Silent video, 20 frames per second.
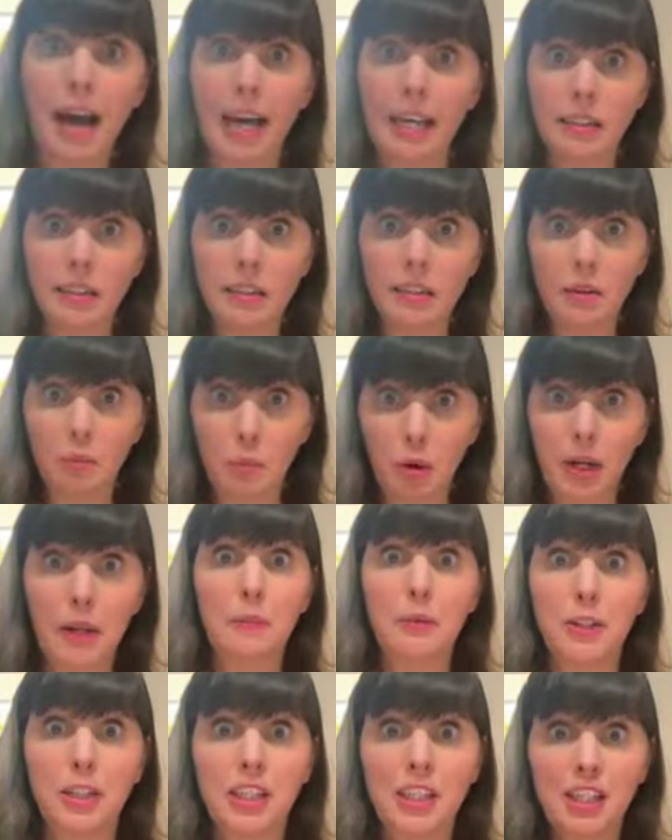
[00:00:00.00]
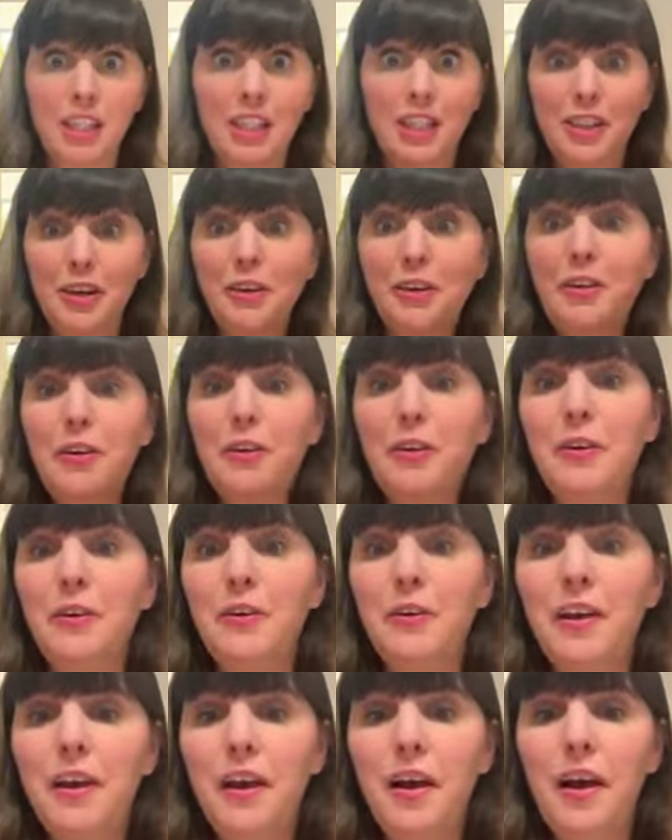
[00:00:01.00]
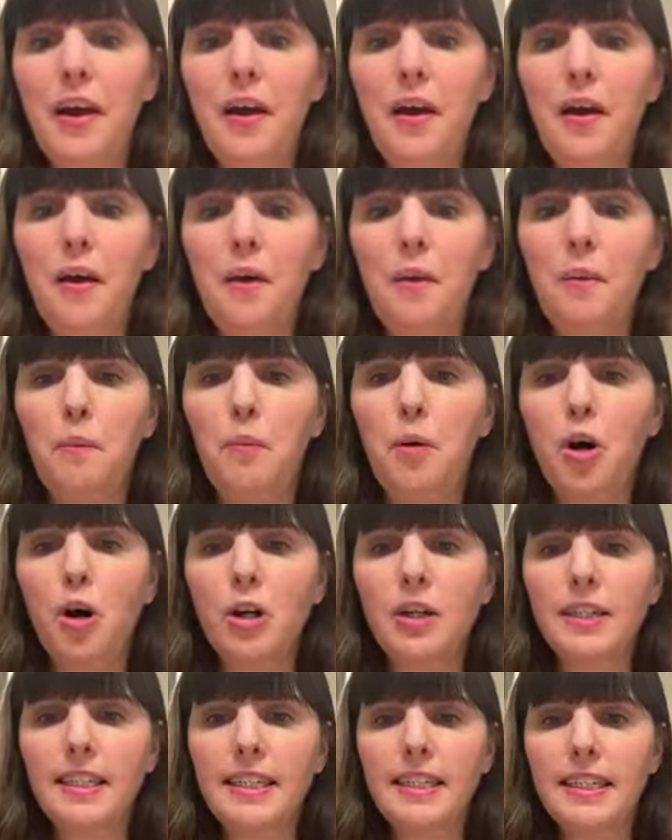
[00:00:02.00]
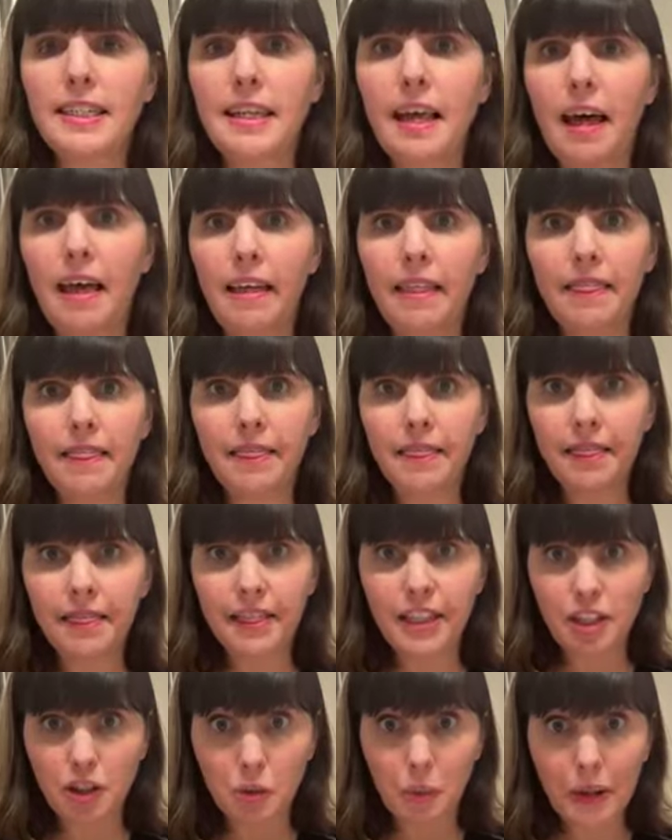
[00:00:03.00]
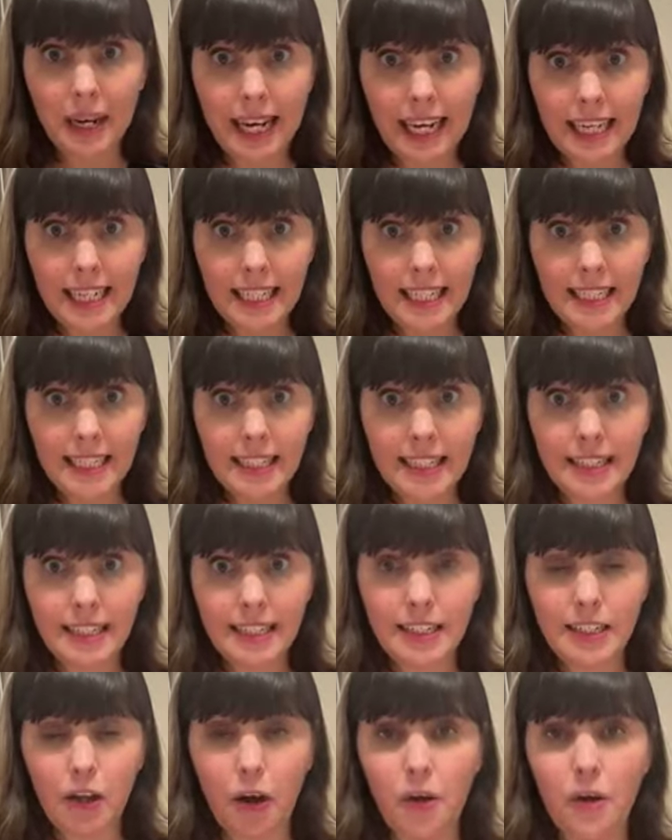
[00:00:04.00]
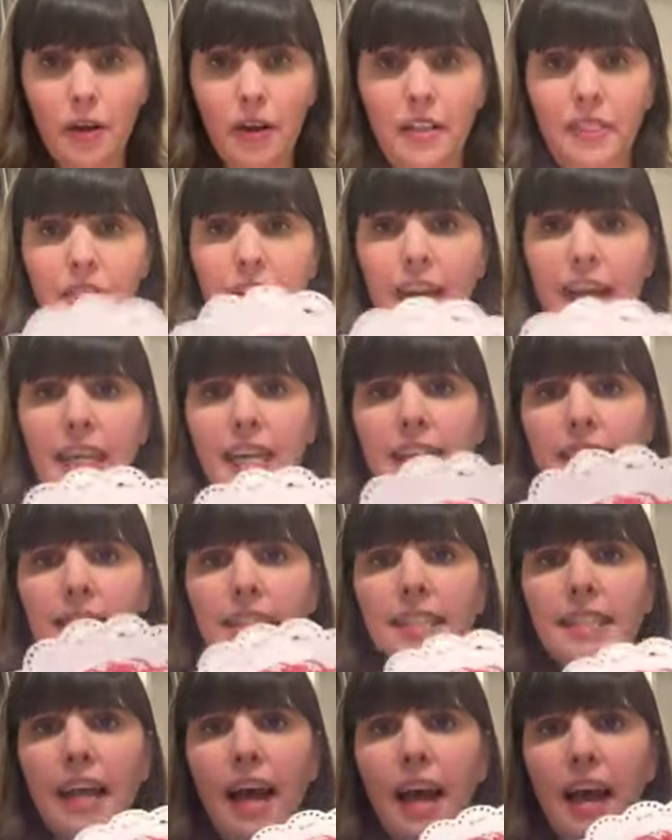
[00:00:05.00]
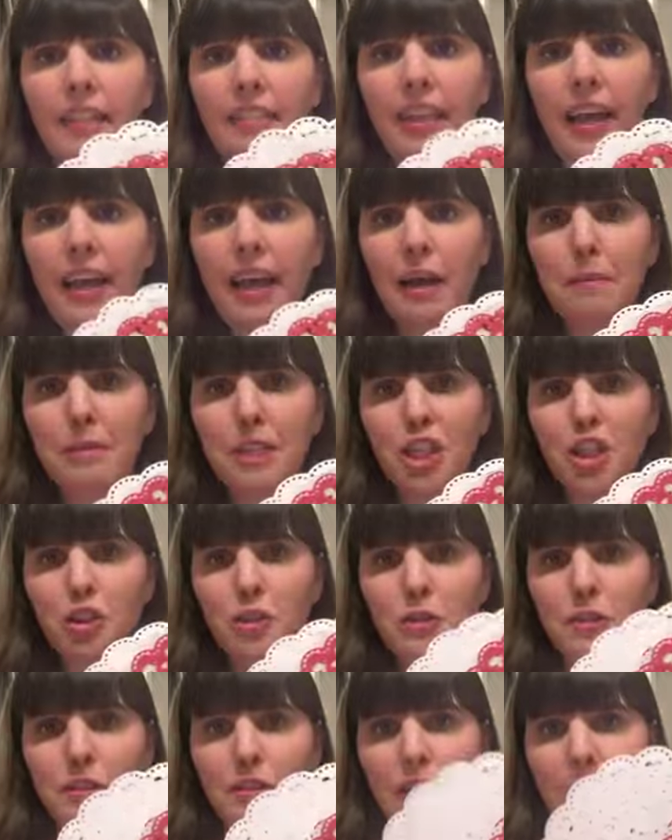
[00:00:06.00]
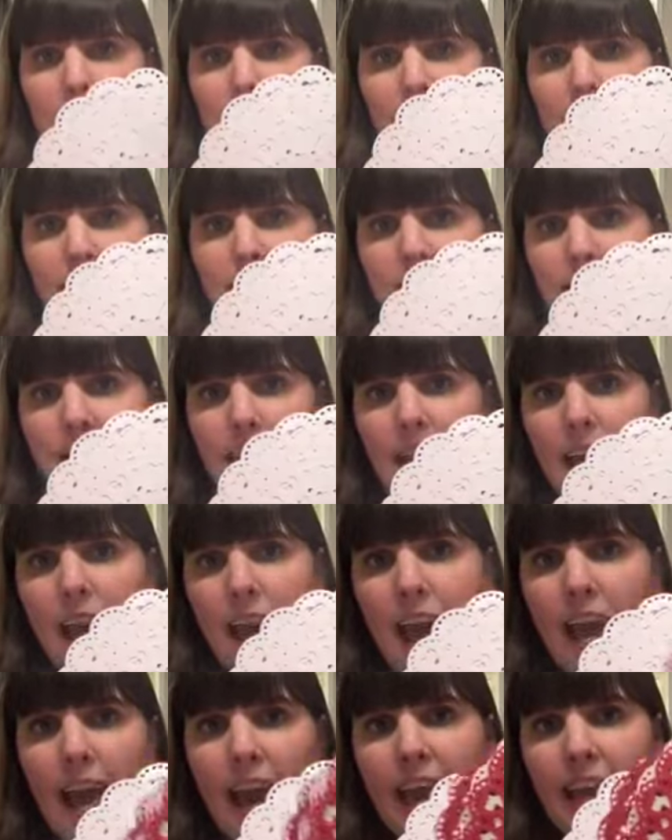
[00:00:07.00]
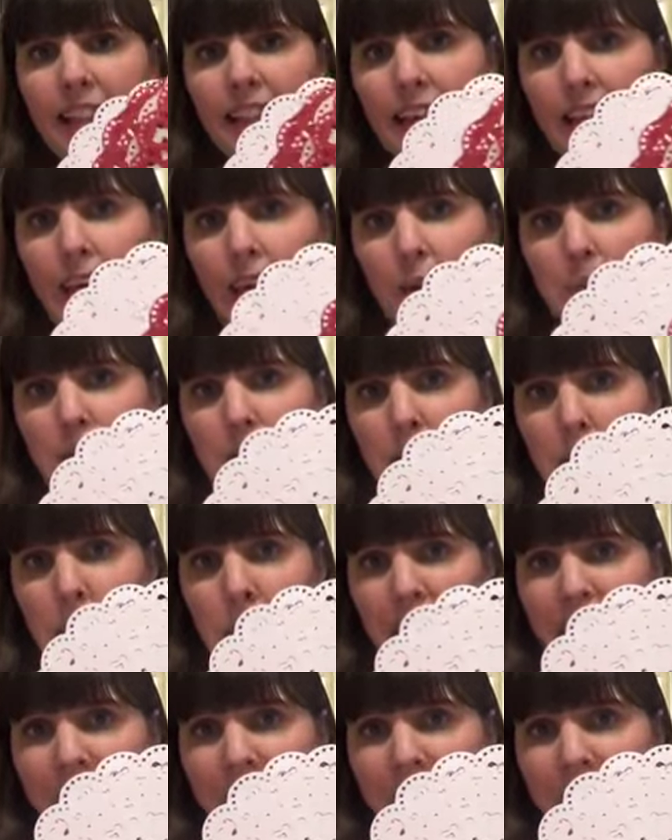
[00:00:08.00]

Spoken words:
But what I wanted to show you was the doilies. So these, they come in two sizes, and they come in